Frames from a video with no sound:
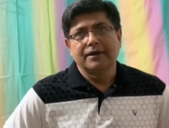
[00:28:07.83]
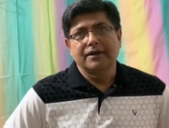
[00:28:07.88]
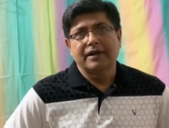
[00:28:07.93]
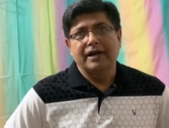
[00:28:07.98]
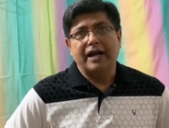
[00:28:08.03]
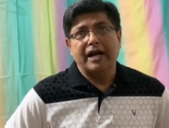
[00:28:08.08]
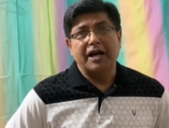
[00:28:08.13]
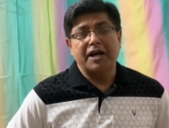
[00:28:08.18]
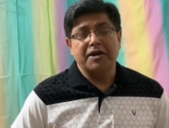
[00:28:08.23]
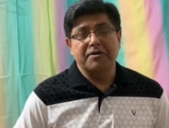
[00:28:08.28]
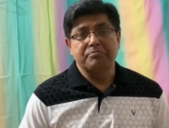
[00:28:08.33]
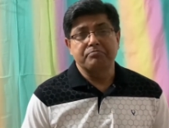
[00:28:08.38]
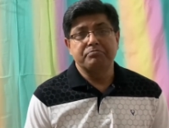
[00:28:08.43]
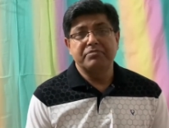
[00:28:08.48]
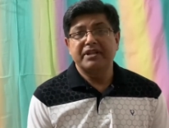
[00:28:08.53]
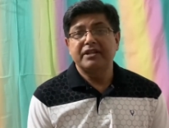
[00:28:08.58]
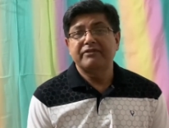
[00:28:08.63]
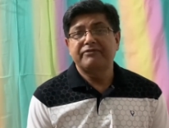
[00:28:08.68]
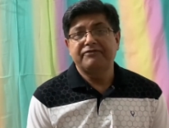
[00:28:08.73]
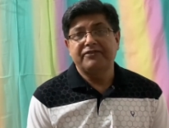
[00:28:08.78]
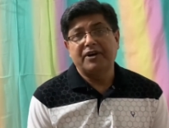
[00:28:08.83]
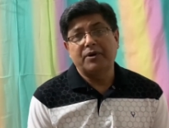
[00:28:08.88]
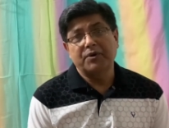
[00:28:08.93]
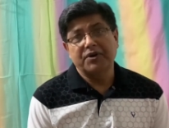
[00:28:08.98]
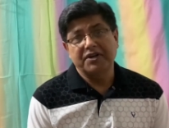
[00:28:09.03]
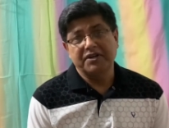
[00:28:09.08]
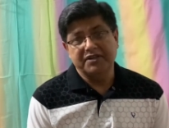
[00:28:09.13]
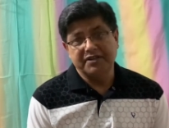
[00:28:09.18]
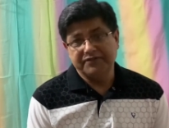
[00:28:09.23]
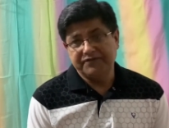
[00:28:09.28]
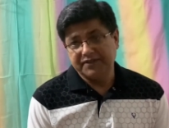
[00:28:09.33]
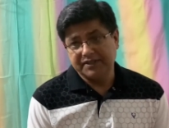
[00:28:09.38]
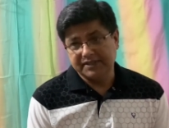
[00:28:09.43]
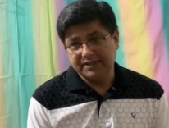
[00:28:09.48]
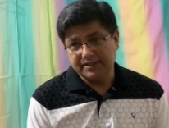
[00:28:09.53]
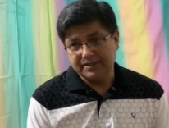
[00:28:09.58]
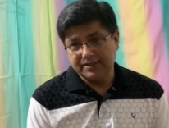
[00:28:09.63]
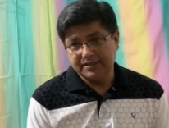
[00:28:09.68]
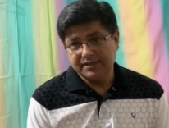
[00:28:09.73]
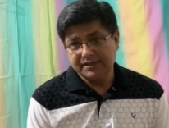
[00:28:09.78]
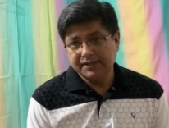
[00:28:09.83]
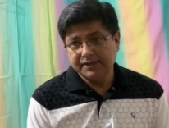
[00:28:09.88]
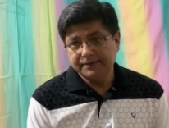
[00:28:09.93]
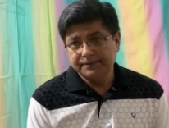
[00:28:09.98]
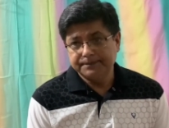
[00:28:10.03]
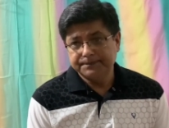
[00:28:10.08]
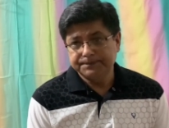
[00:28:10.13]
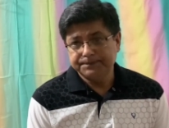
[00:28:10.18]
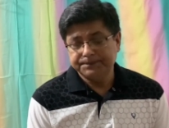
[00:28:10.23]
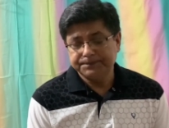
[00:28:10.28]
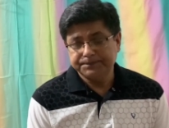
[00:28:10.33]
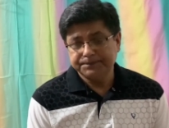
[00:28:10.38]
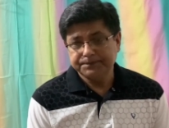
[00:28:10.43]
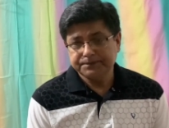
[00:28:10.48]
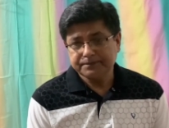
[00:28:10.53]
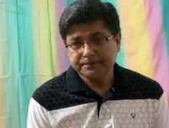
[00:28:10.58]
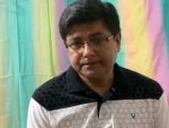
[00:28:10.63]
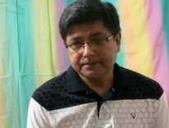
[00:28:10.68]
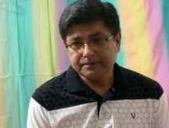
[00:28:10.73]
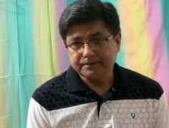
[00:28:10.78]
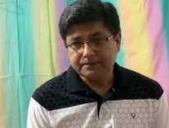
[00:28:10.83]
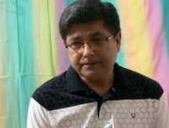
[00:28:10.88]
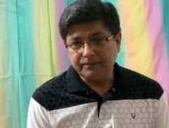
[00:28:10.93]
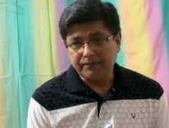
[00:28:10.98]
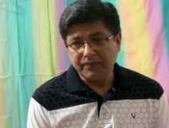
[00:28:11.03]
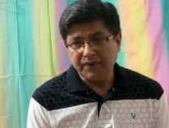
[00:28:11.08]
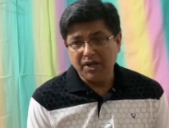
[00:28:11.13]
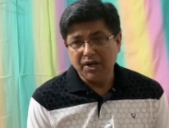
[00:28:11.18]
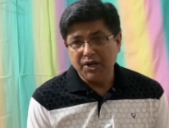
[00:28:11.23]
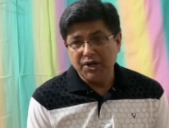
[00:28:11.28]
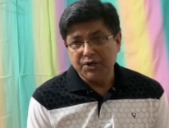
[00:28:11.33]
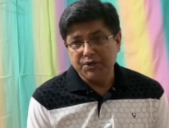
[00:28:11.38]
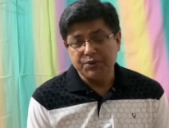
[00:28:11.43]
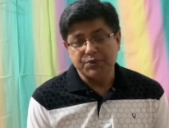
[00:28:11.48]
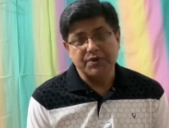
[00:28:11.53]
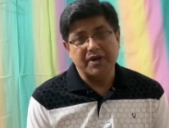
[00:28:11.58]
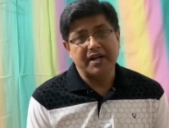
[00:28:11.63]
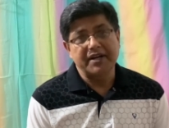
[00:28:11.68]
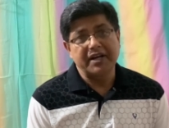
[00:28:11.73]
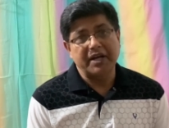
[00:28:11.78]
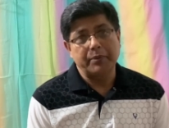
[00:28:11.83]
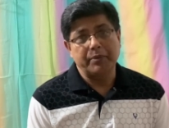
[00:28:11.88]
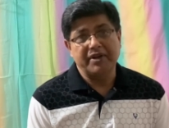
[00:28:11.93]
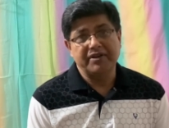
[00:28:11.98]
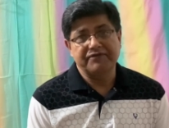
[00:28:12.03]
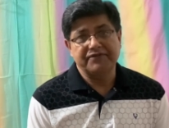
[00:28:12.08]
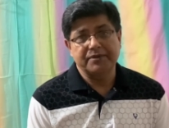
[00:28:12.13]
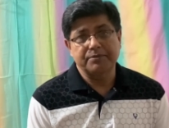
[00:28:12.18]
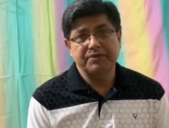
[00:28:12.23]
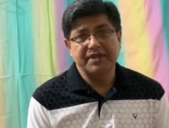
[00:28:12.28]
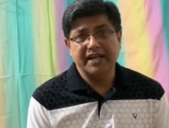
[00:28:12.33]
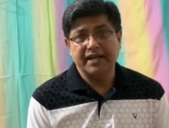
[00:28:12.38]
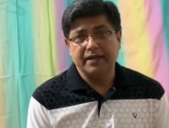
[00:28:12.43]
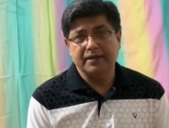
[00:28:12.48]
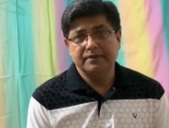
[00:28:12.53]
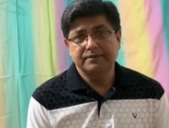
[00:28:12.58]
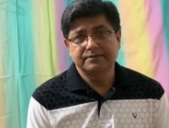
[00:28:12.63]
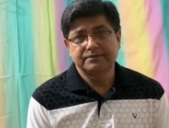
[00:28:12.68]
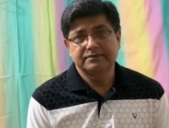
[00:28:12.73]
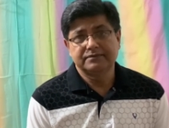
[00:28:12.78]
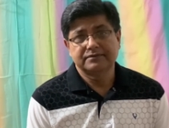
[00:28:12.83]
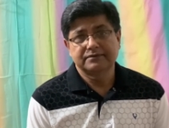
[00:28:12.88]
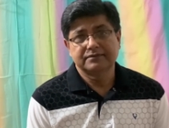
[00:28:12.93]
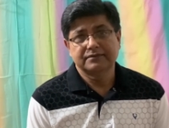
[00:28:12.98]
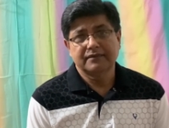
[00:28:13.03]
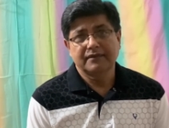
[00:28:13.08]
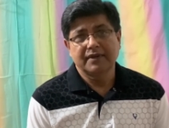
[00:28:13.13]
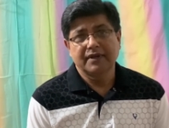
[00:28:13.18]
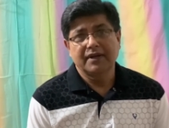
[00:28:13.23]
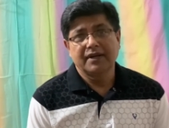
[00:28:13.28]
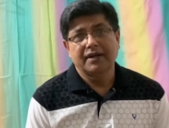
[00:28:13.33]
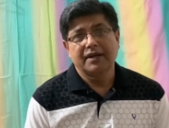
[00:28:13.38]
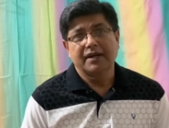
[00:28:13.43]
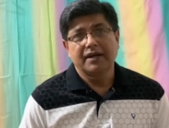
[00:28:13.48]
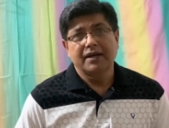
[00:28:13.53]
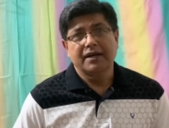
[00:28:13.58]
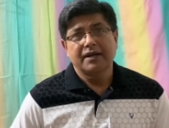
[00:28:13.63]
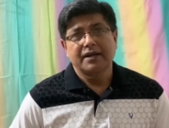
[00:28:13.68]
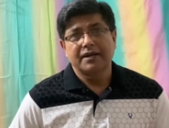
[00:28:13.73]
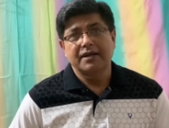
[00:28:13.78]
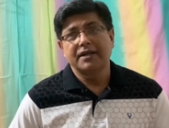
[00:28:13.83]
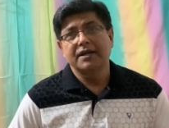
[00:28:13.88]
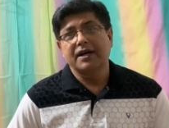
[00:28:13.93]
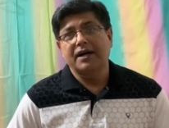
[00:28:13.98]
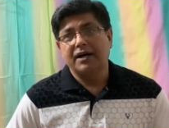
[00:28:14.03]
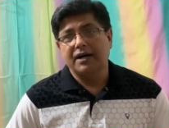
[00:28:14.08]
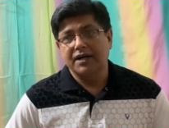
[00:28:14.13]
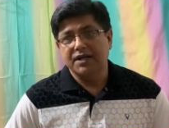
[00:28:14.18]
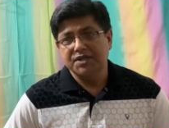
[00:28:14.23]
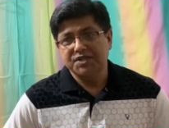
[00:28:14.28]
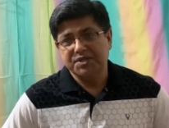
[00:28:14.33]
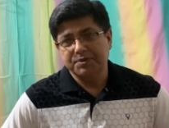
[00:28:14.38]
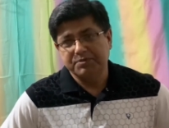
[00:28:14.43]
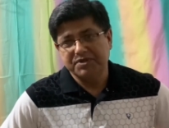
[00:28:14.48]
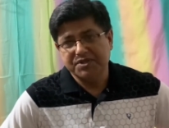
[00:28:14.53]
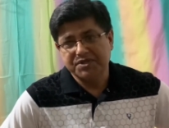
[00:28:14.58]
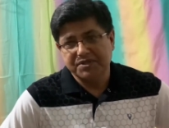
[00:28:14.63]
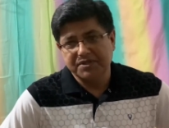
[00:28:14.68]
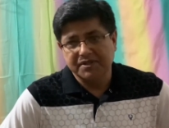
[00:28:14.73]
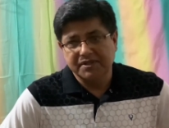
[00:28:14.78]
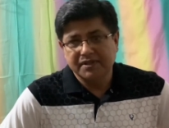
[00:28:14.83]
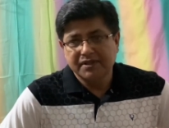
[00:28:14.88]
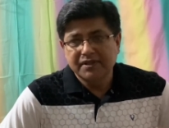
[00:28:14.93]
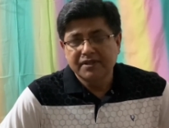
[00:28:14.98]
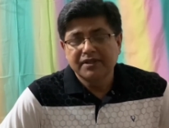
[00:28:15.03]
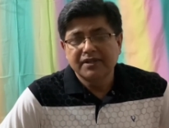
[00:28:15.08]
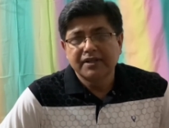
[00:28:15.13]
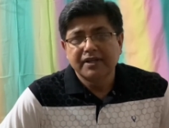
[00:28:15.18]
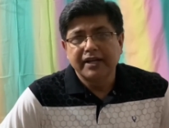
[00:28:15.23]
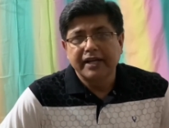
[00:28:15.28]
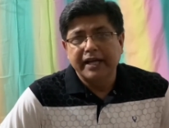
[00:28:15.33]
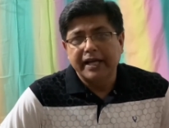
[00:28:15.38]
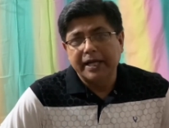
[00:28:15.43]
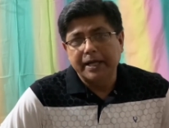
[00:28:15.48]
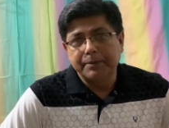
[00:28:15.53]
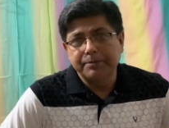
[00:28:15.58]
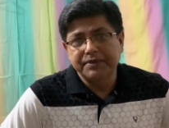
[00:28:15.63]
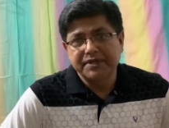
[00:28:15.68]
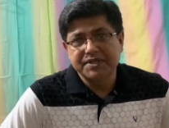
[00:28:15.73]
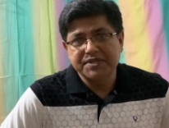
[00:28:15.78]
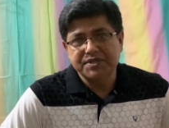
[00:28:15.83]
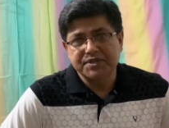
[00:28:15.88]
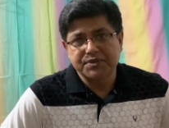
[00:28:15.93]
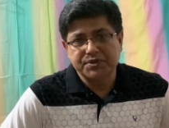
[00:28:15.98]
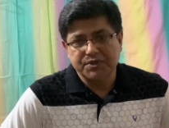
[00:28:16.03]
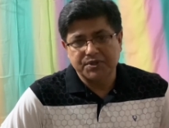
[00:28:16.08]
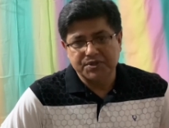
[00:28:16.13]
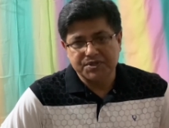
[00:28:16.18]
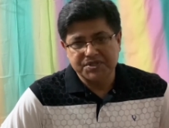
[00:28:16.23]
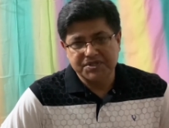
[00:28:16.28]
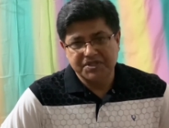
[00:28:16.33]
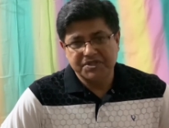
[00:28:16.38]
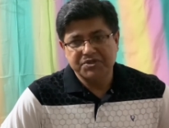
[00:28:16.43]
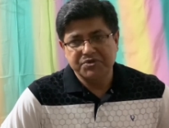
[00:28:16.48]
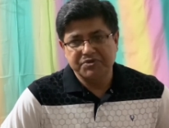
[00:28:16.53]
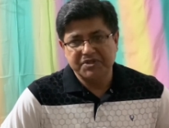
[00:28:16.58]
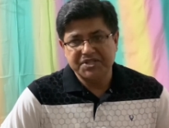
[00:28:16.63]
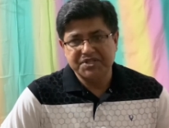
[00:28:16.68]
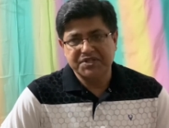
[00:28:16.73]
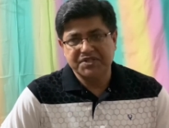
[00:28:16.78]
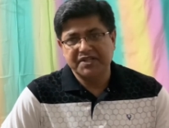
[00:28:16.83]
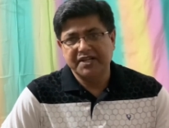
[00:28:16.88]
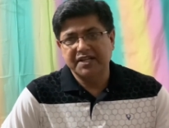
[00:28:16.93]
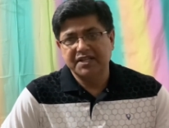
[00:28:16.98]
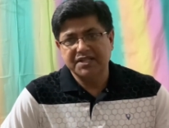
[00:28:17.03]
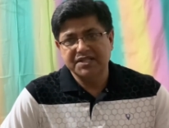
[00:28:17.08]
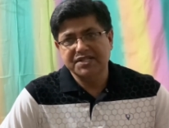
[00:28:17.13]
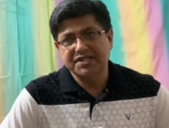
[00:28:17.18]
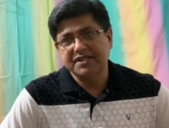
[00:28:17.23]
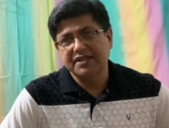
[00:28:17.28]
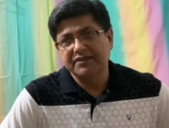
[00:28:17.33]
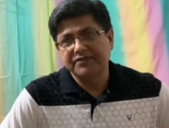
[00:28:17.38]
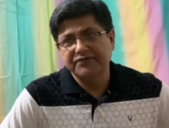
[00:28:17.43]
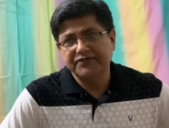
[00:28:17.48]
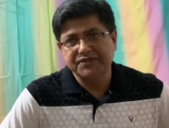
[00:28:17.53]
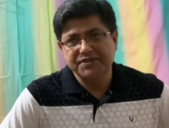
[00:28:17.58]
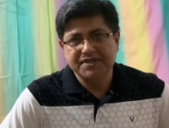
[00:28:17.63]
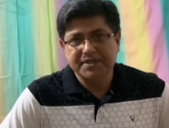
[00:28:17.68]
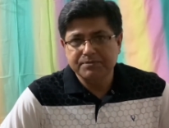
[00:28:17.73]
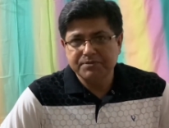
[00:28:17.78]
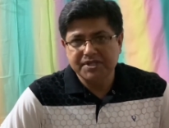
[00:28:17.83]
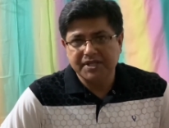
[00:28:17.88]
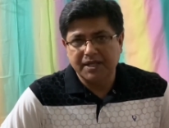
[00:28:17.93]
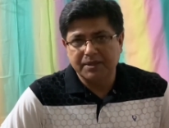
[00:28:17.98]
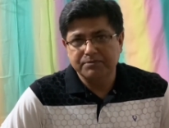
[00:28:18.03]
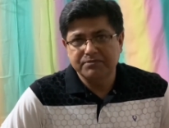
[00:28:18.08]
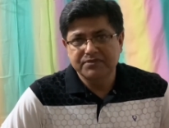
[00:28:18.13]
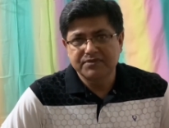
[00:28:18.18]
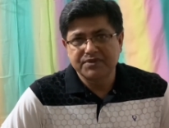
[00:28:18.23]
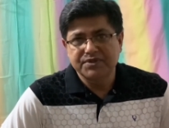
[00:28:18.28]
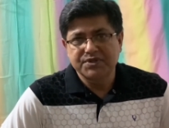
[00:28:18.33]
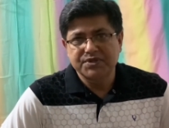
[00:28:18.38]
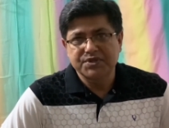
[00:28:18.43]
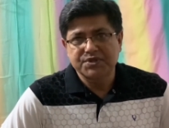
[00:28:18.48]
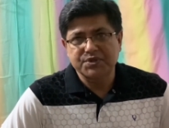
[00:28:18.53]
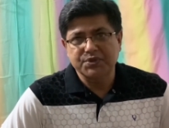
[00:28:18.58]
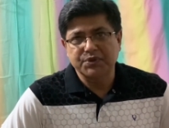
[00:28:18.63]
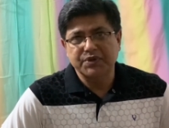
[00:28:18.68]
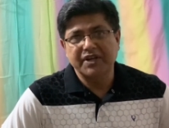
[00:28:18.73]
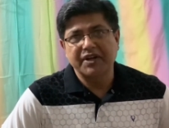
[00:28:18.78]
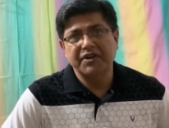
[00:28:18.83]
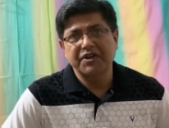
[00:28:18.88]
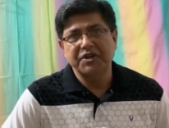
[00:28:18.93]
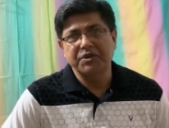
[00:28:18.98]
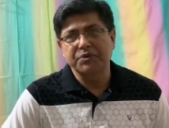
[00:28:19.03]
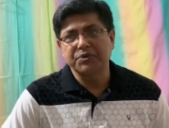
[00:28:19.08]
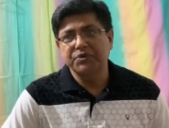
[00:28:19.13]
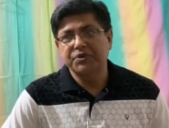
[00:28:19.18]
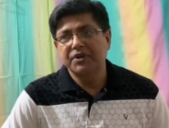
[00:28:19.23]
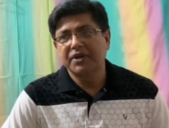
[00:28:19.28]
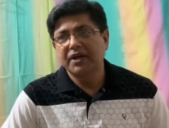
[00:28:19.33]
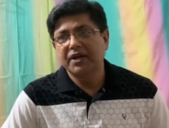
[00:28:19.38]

And Bill found it difficult to run away from there. He asked Mr. Ebenezer Dorset to restrain his son for some time so that he would